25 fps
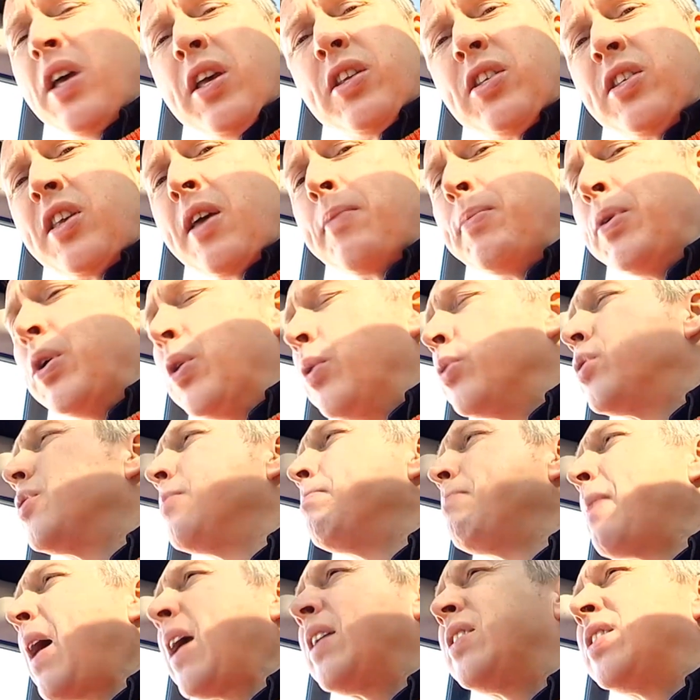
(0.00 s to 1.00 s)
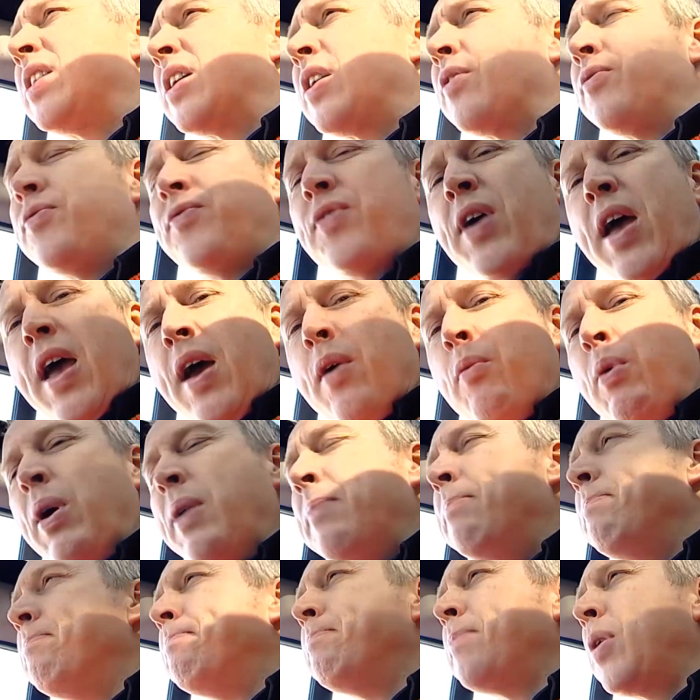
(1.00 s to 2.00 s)
a semi-automatic affair
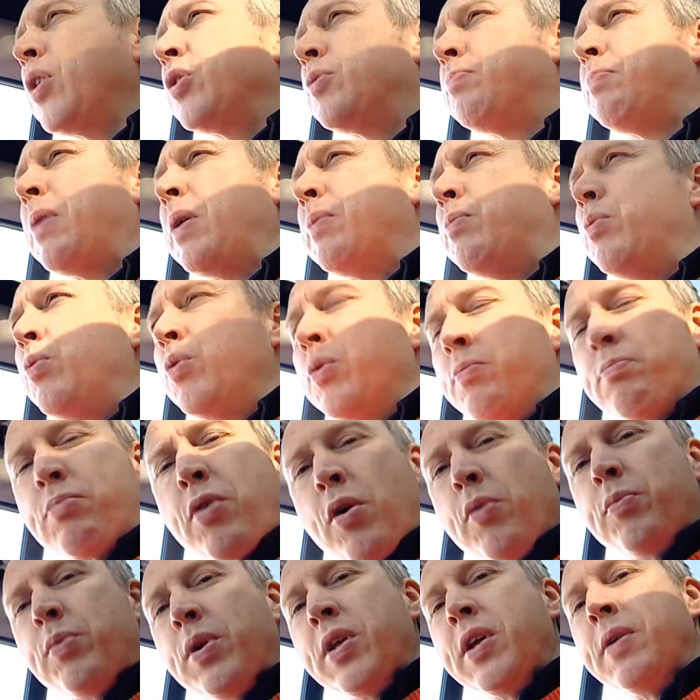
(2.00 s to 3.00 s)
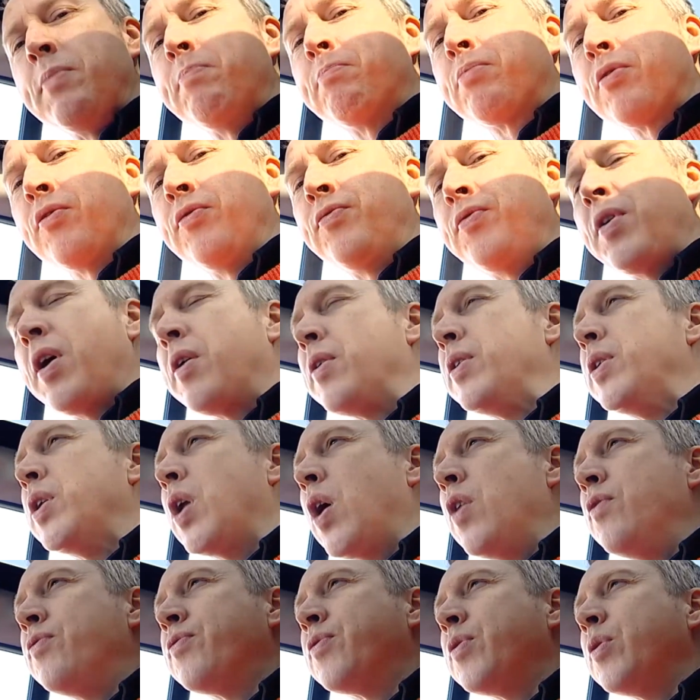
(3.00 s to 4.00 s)
when most people would probably prefer a
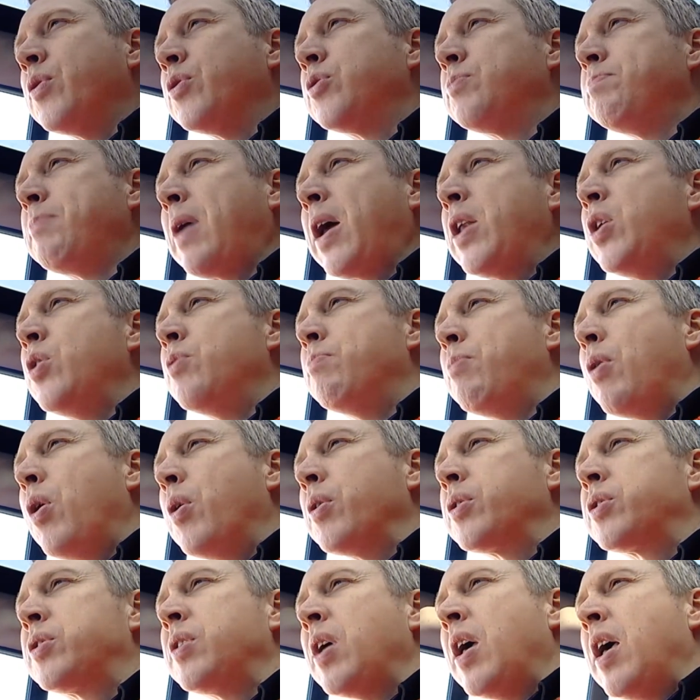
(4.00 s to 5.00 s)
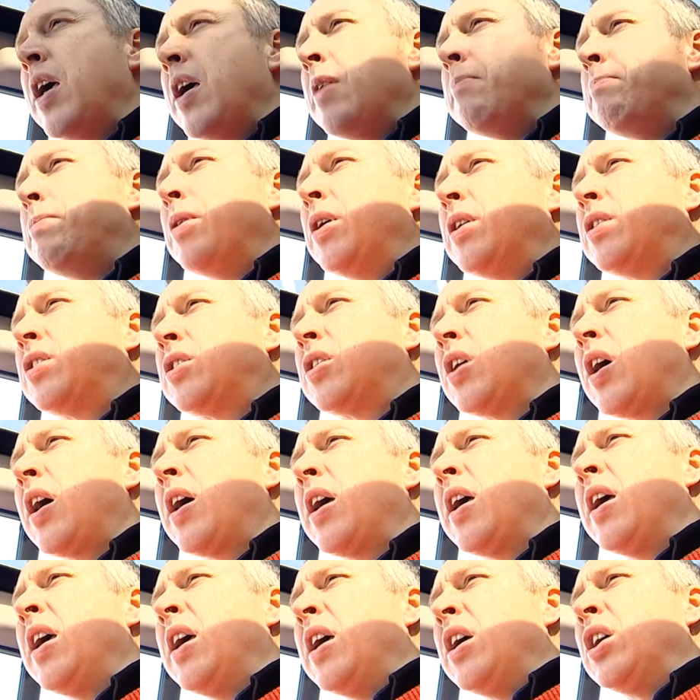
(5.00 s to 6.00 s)
no-frills manual box, but
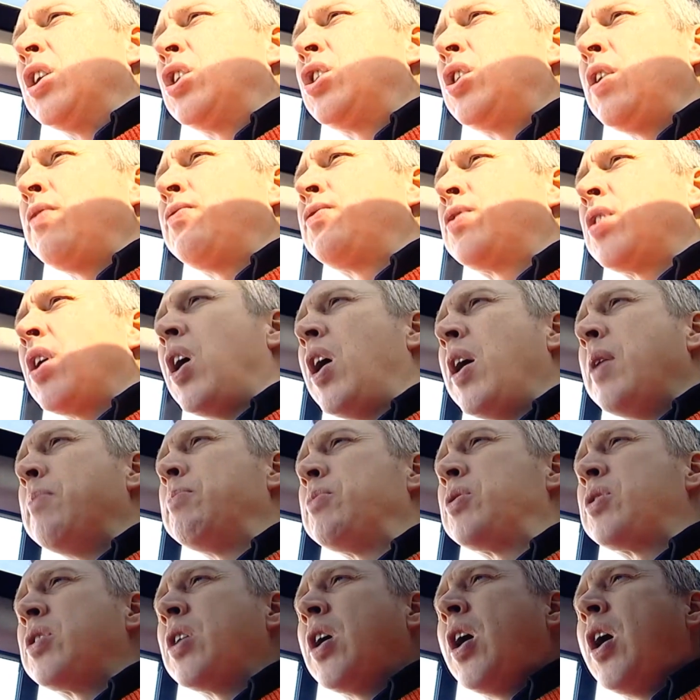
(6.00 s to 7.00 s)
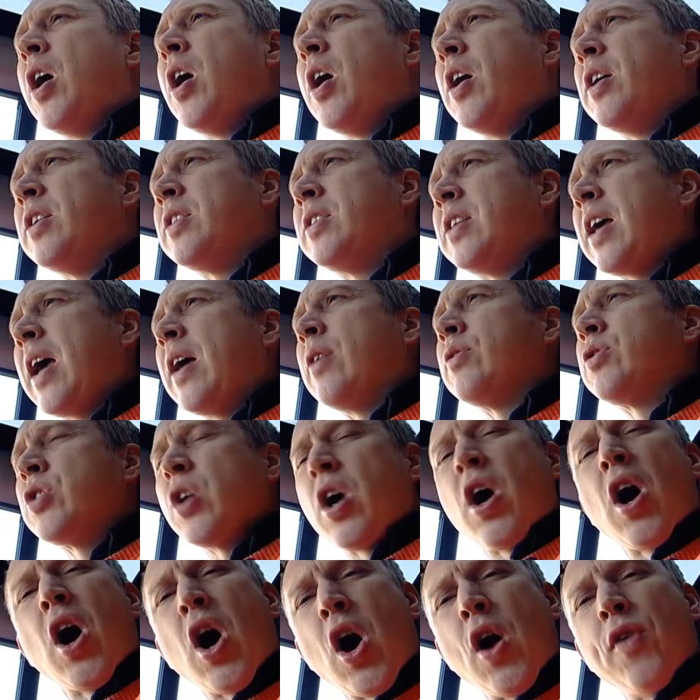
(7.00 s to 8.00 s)
shift times are down to
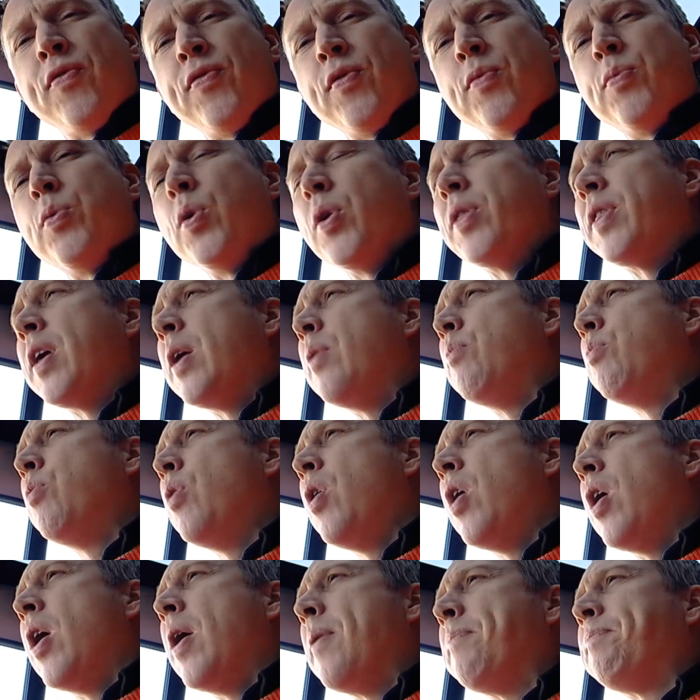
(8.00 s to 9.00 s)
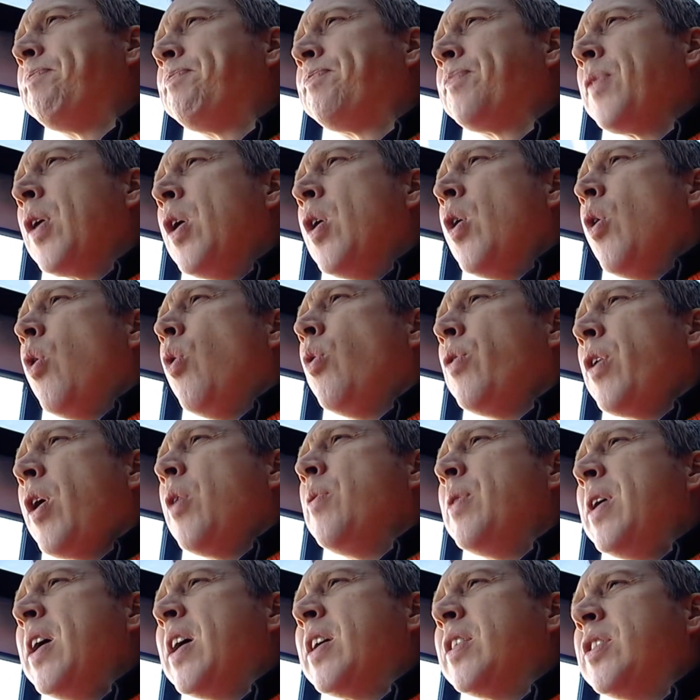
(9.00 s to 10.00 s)
half of what they were,
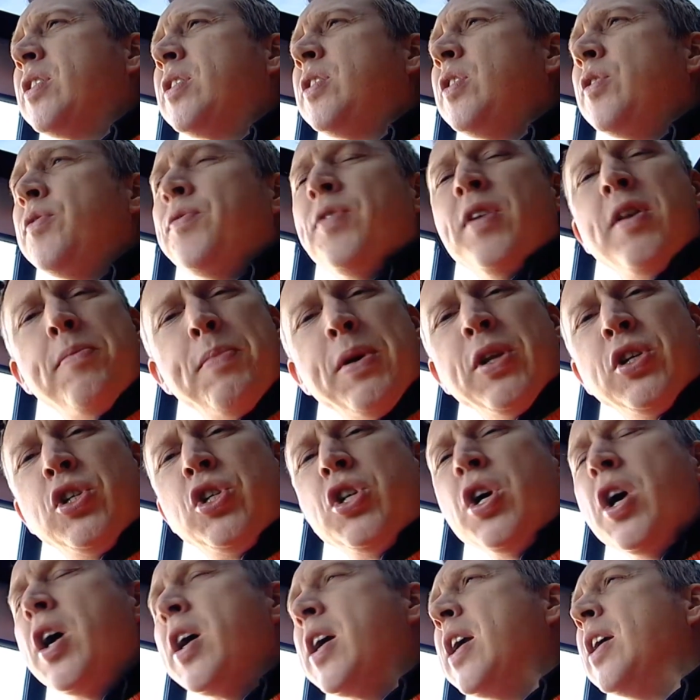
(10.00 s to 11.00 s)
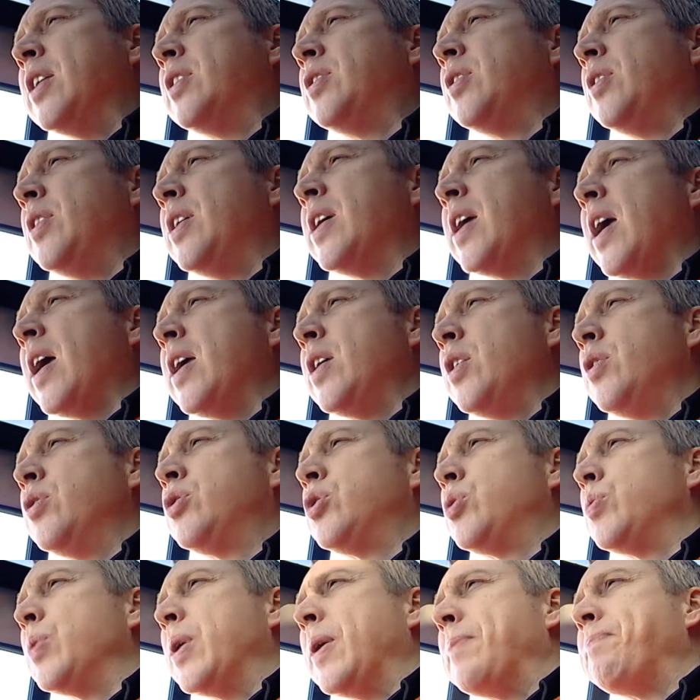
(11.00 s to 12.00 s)
although it can still feel a bit jerky till you get
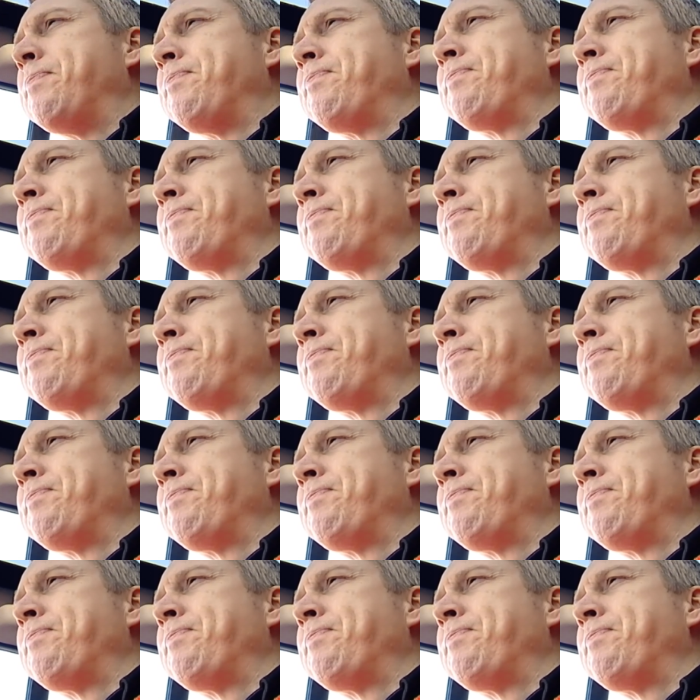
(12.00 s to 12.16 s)
used to it.